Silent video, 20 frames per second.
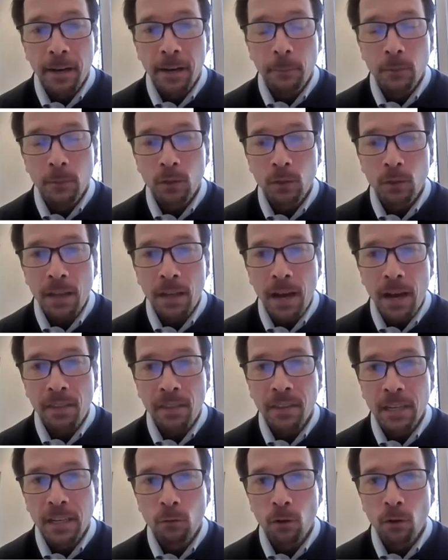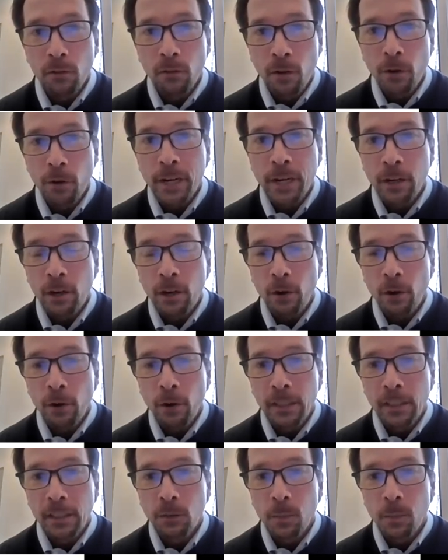So I think we're very
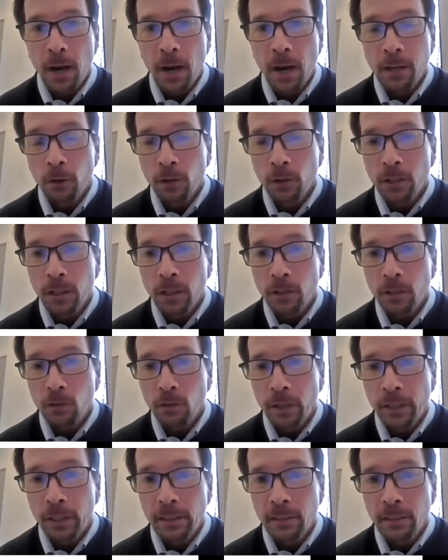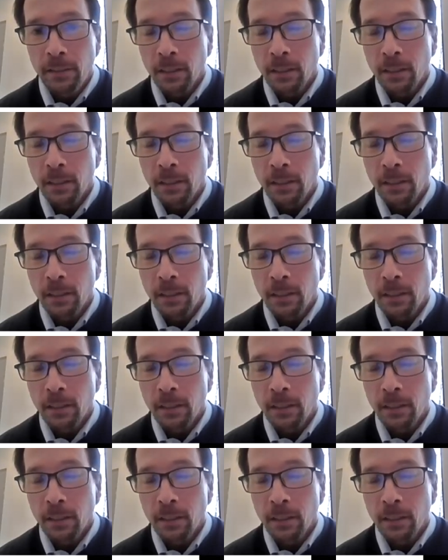encouraged by healthcare trends.